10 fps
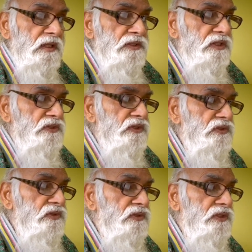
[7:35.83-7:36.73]
This
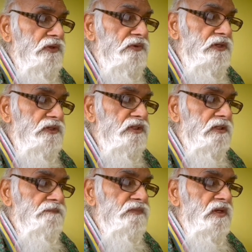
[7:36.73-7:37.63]
is the
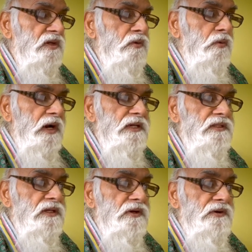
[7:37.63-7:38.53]
reason why
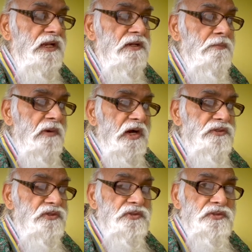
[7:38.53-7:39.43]
the great
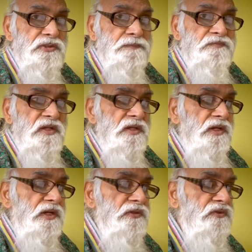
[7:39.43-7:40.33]
masters,
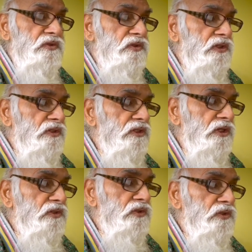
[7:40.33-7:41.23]
instead
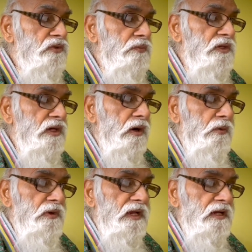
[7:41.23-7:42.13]
just to be
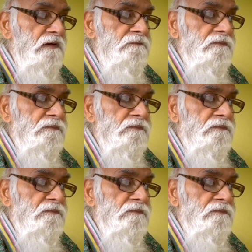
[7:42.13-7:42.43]
aware,